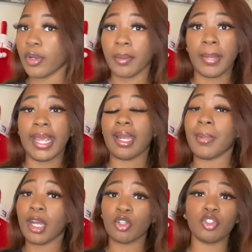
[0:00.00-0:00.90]
And I'm not going
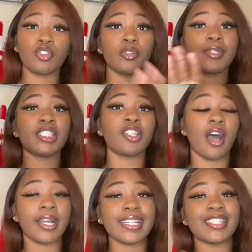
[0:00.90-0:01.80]
to do too much
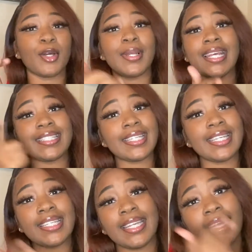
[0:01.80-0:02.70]
talking, so let's get
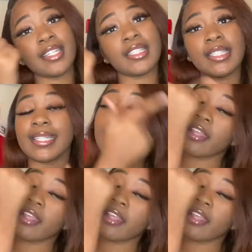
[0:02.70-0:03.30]
into the